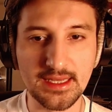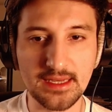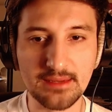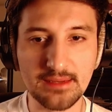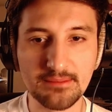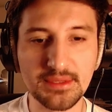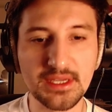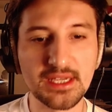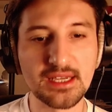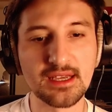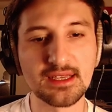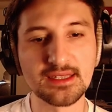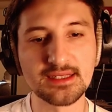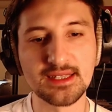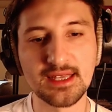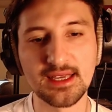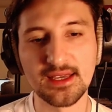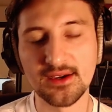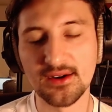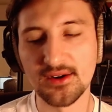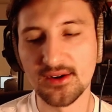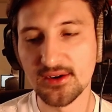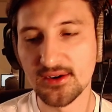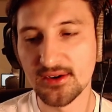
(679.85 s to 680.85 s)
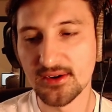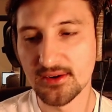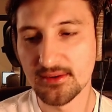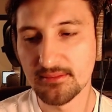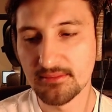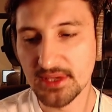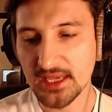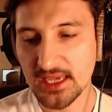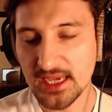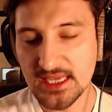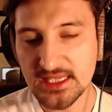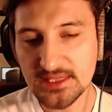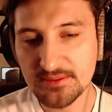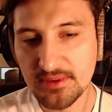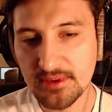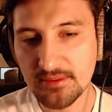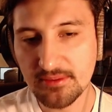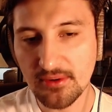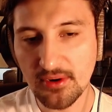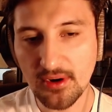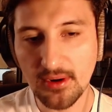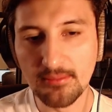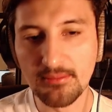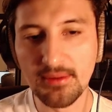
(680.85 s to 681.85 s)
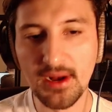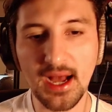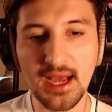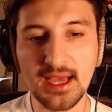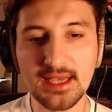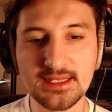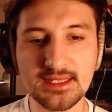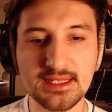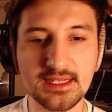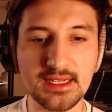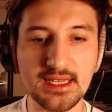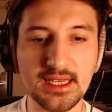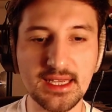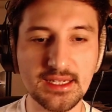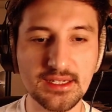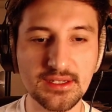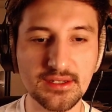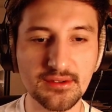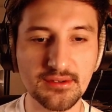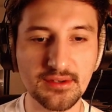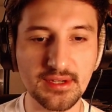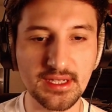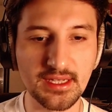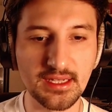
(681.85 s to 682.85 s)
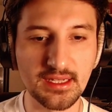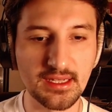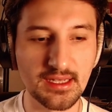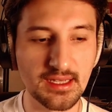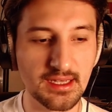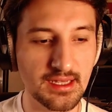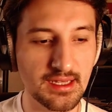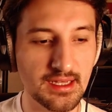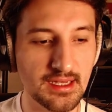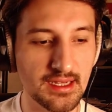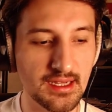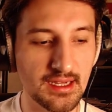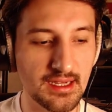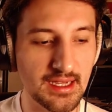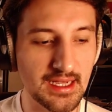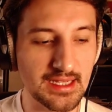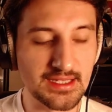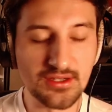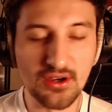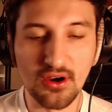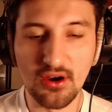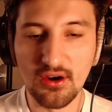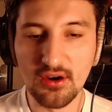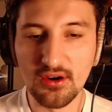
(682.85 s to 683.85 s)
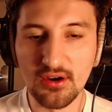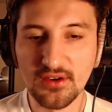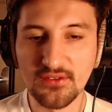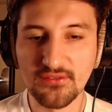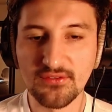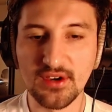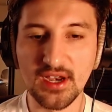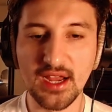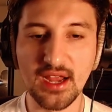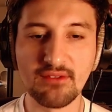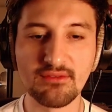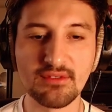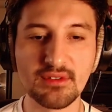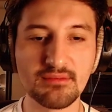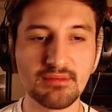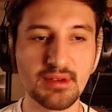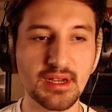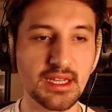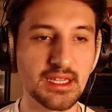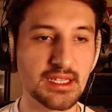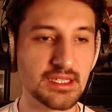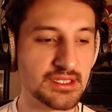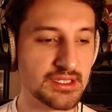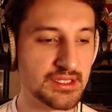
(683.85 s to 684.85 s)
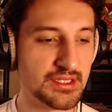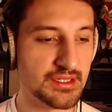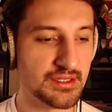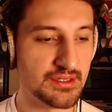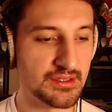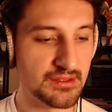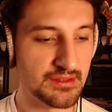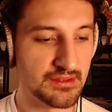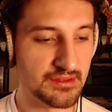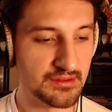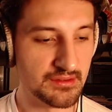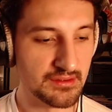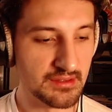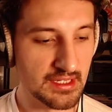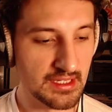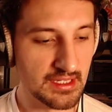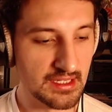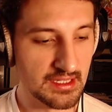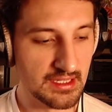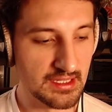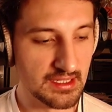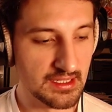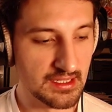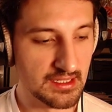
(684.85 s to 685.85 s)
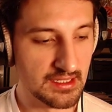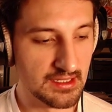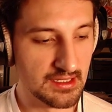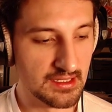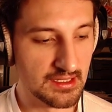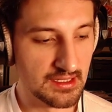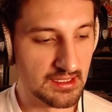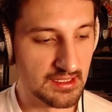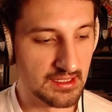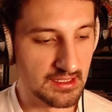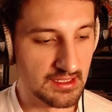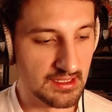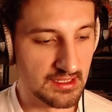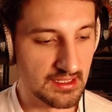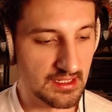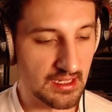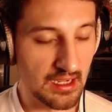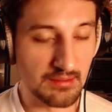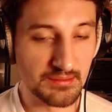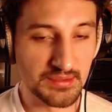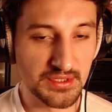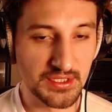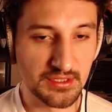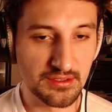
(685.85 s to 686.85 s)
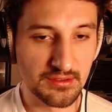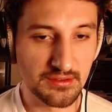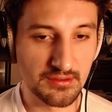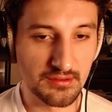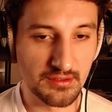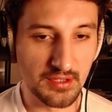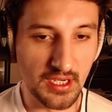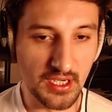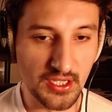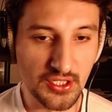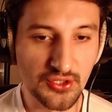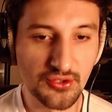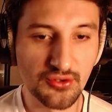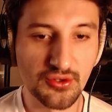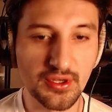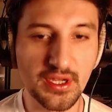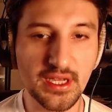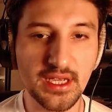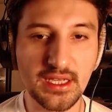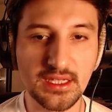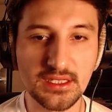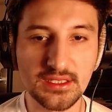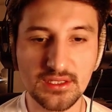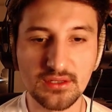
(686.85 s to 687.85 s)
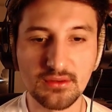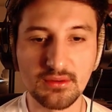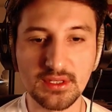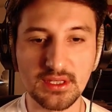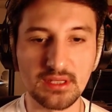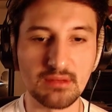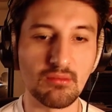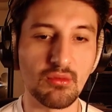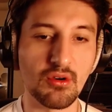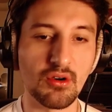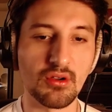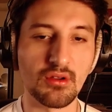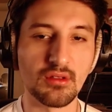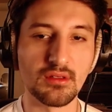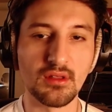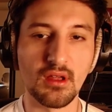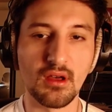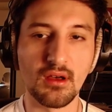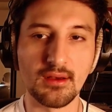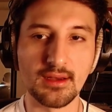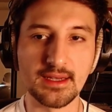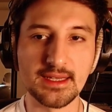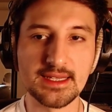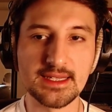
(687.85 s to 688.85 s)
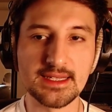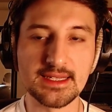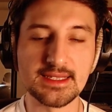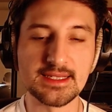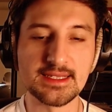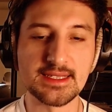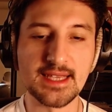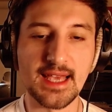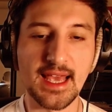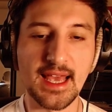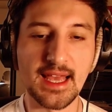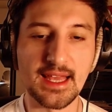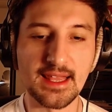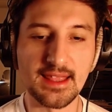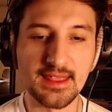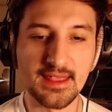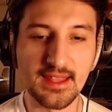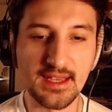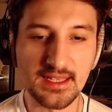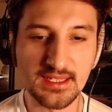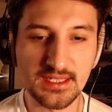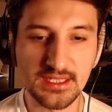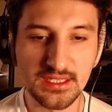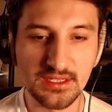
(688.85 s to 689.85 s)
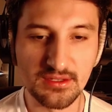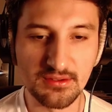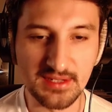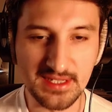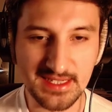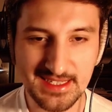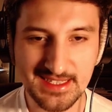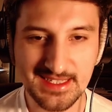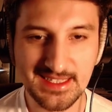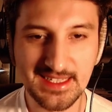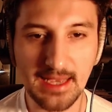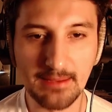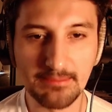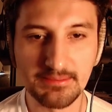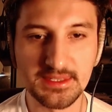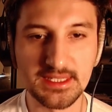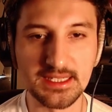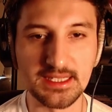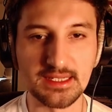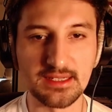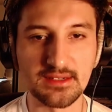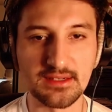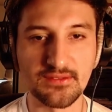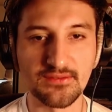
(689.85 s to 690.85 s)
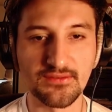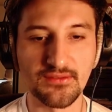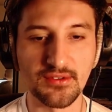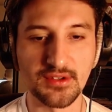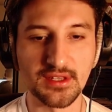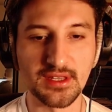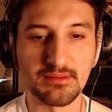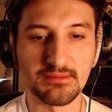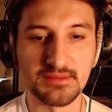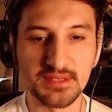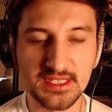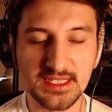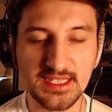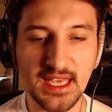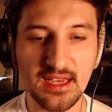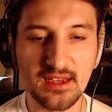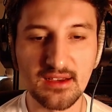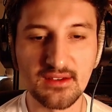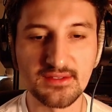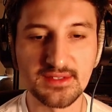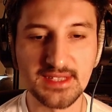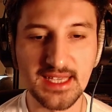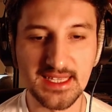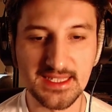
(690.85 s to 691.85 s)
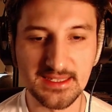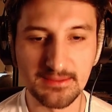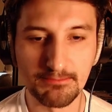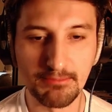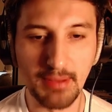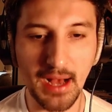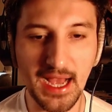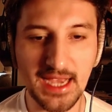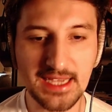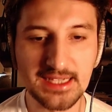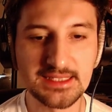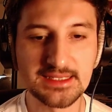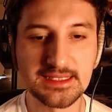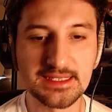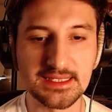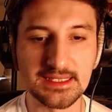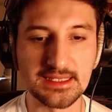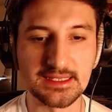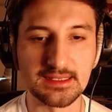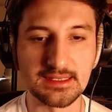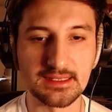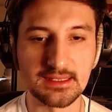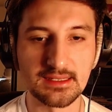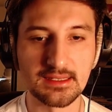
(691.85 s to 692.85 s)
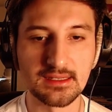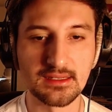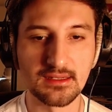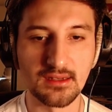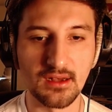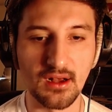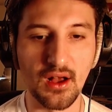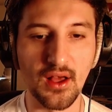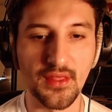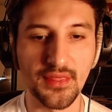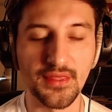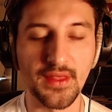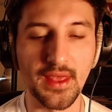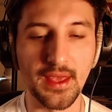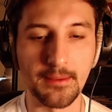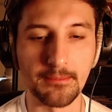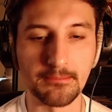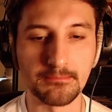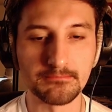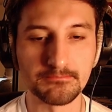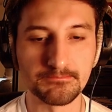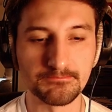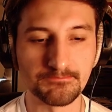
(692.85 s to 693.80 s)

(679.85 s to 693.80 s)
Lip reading: And because people are biased and ignorant, it's hard for everybody to come to agree to what the moral law is, and thus to accept it for themselves as binding on them.